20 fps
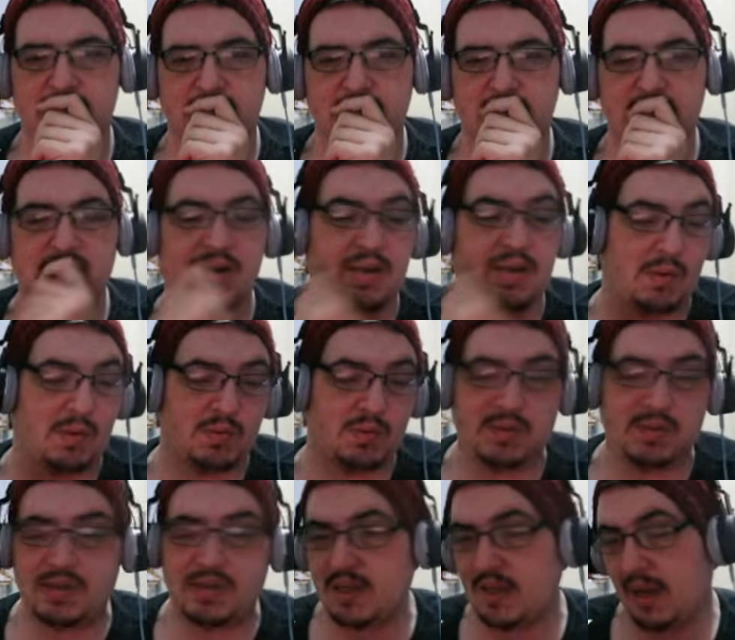And now we'll
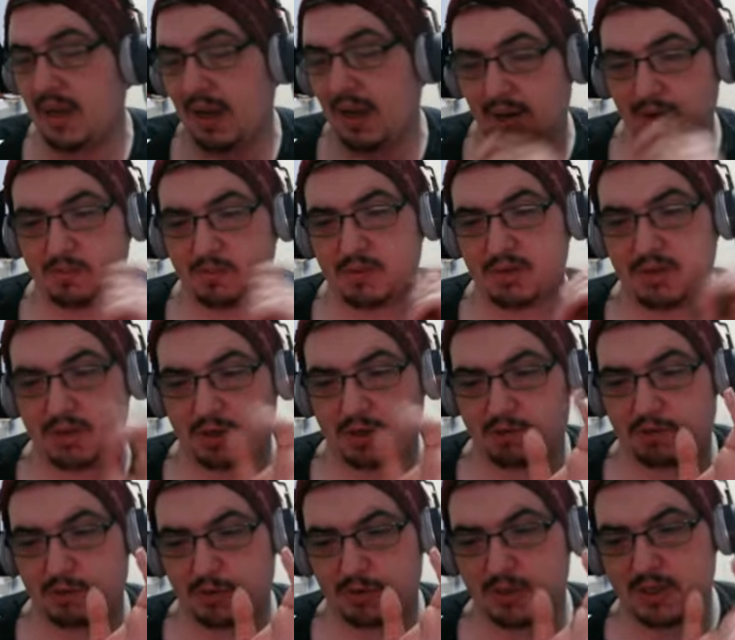see how much our
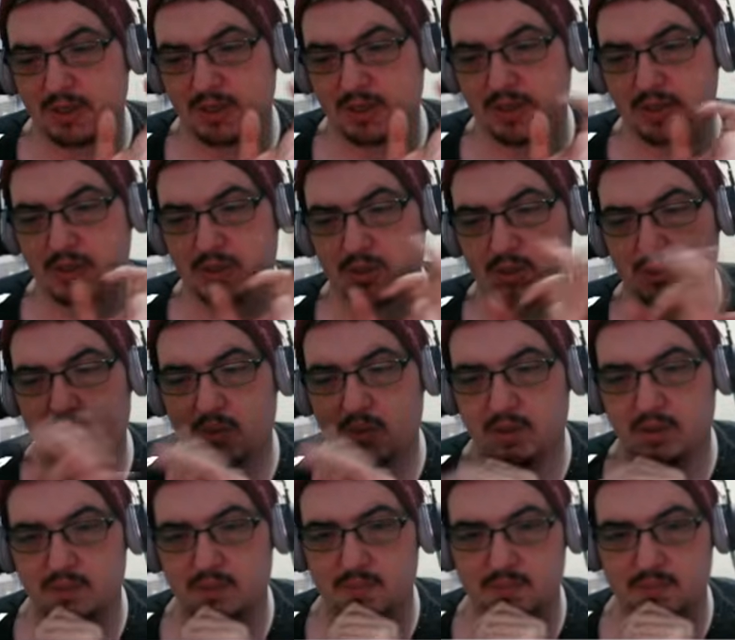foraging actually went up.